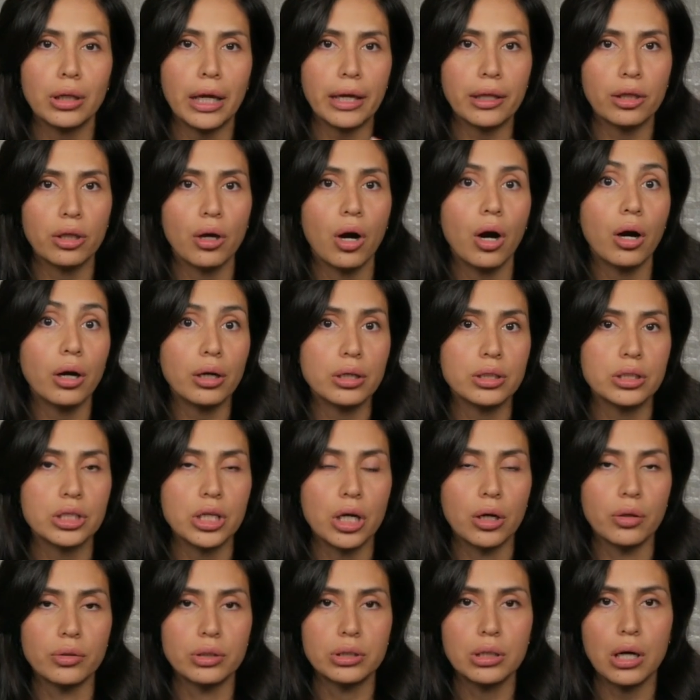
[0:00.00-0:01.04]
like the hard
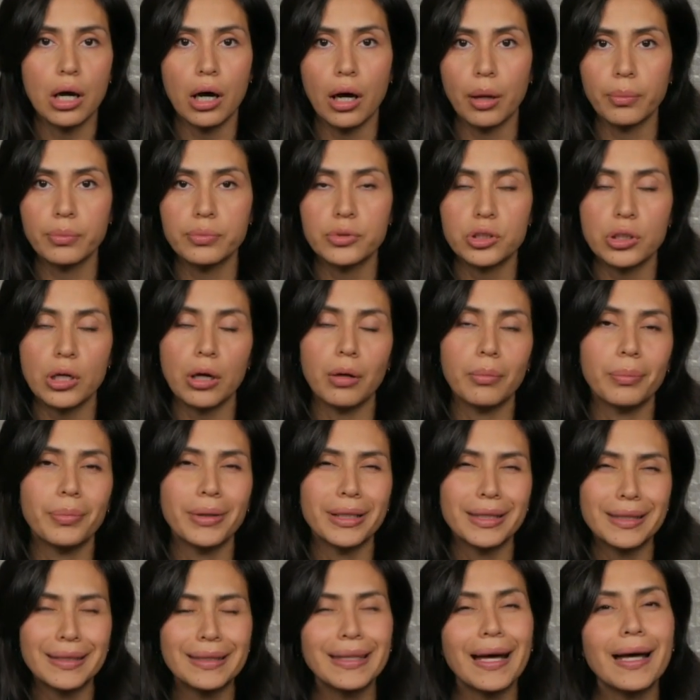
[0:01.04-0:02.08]
gel top gel,
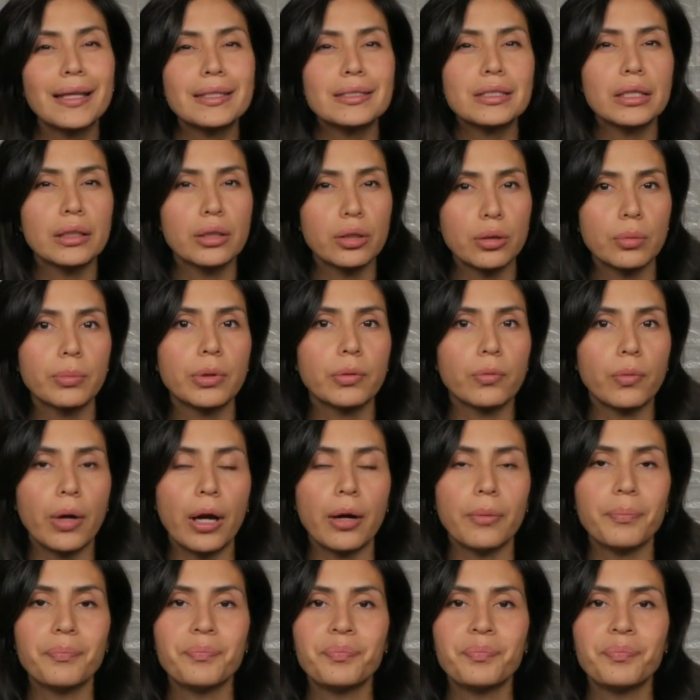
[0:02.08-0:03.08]
but that's a little bit rare.